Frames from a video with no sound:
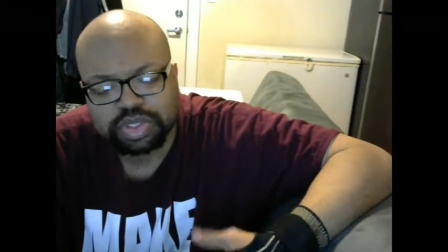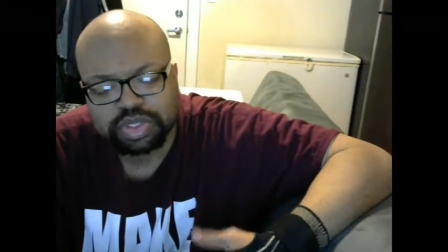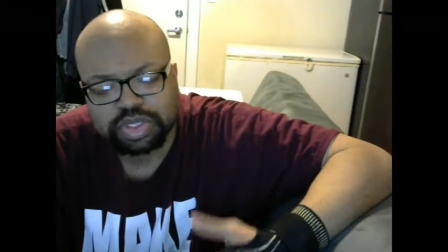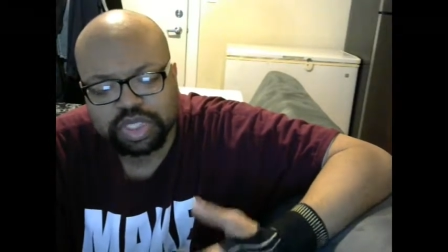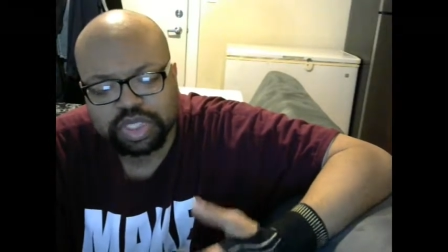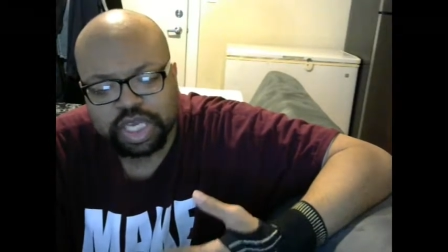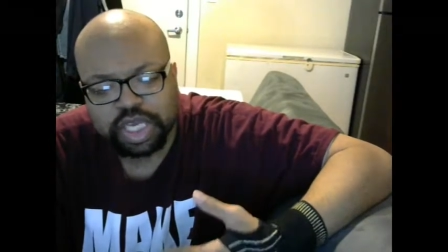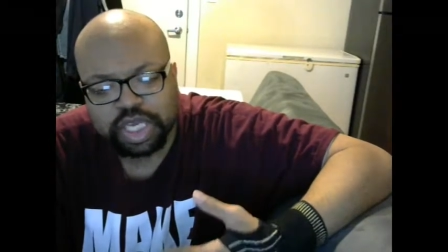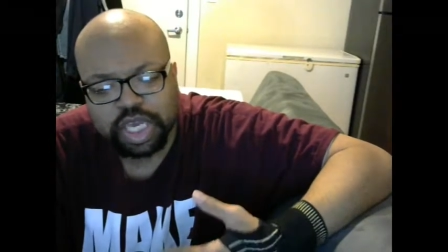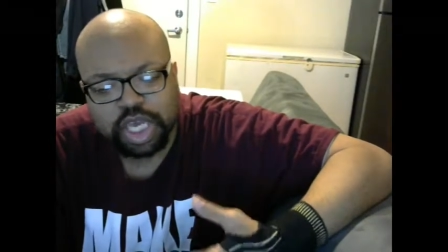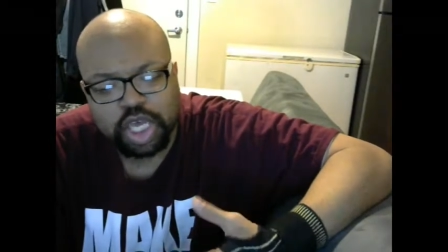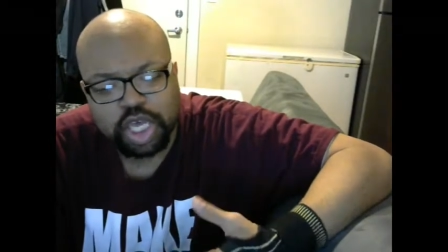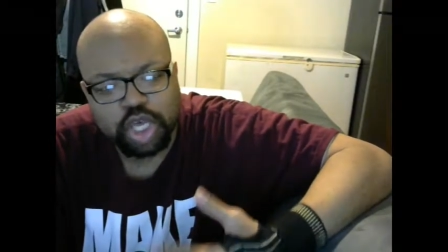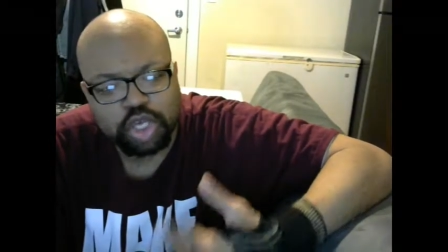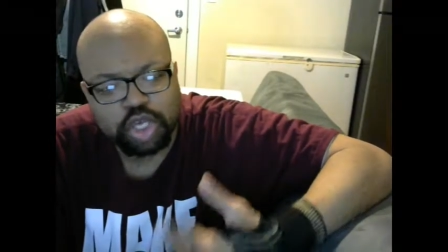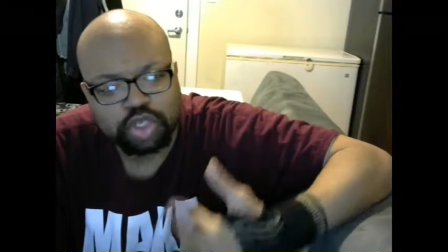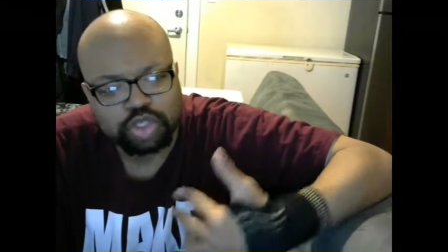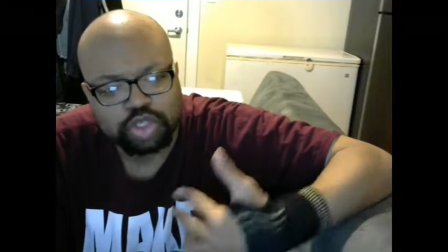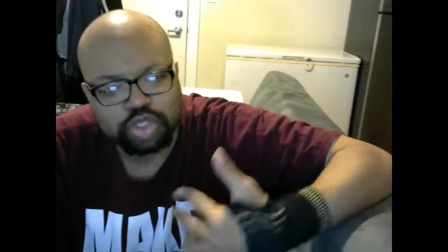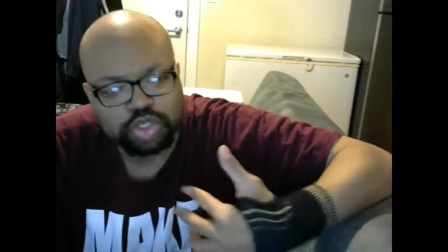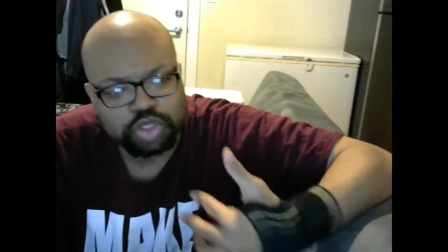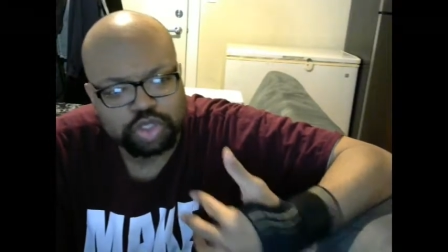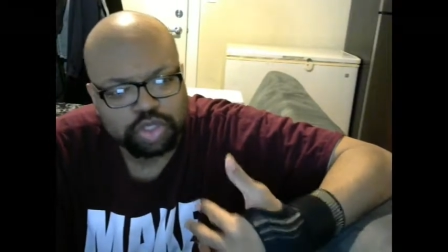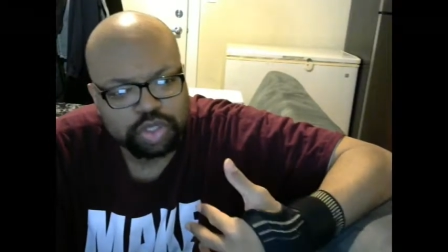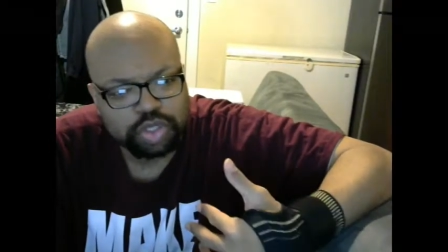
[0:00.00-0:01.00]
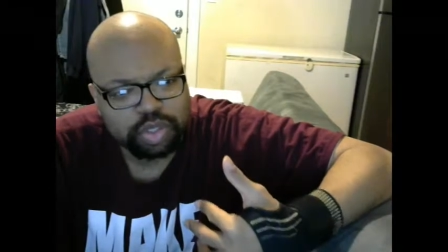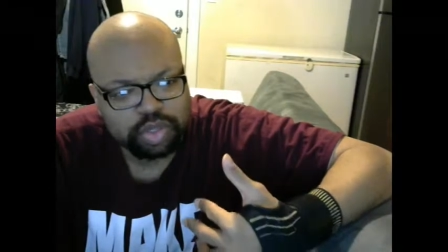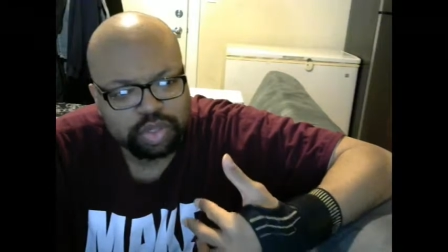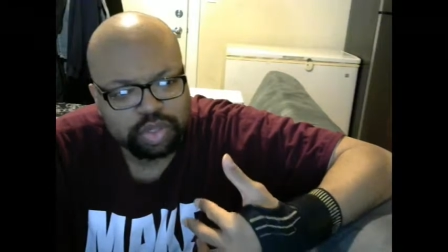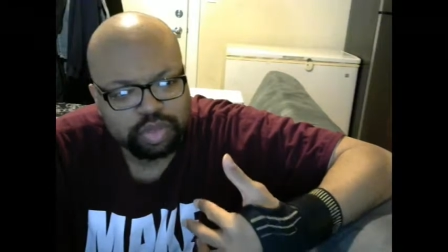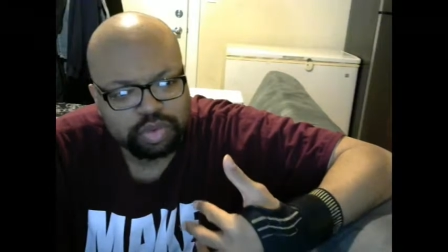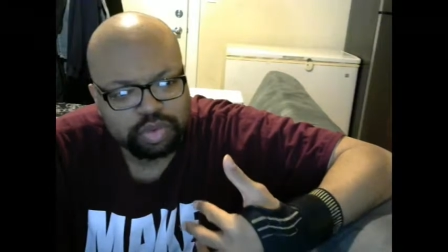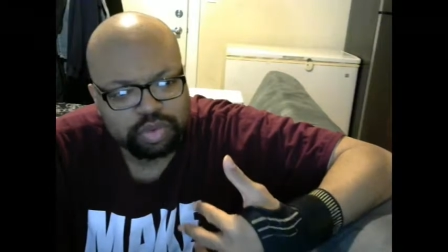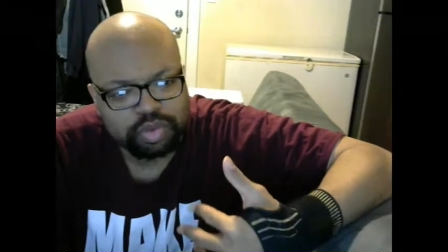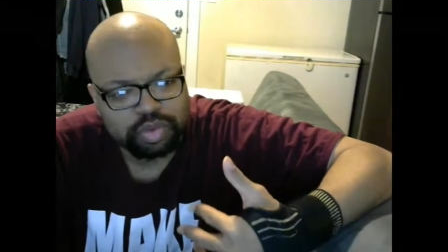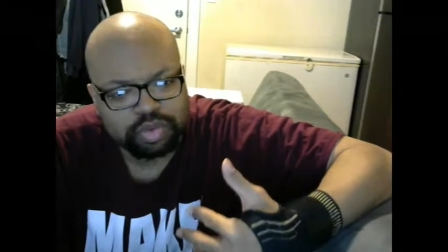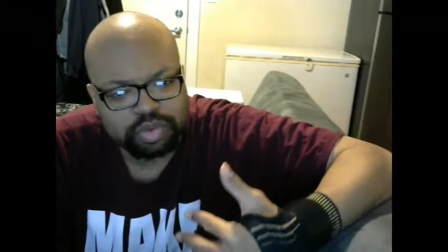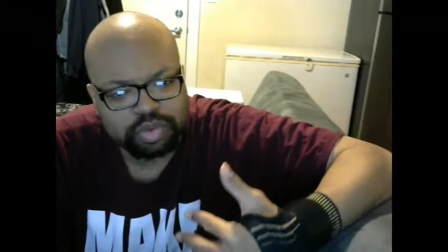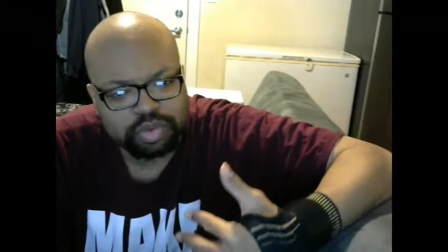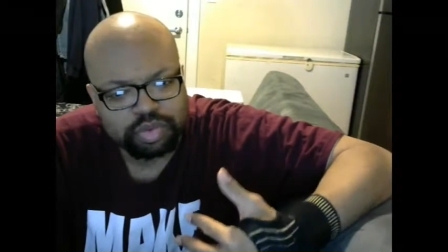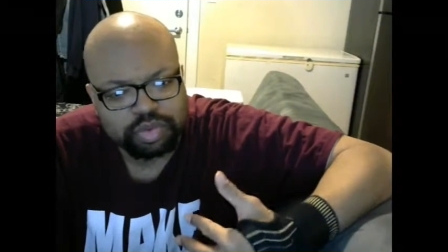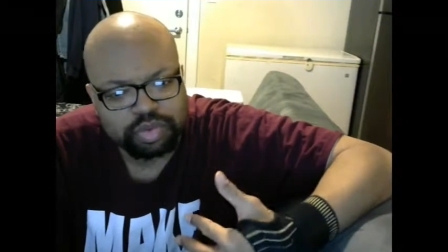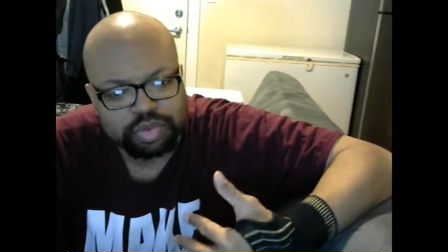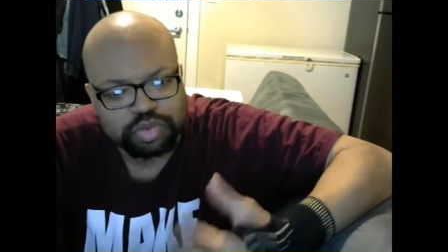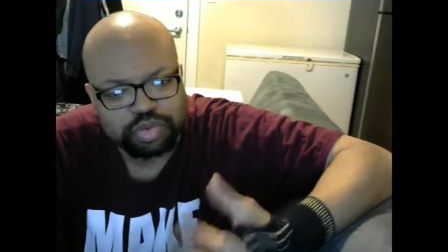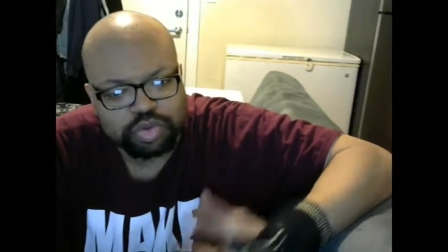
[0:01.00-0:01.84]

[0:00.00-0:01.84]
tell the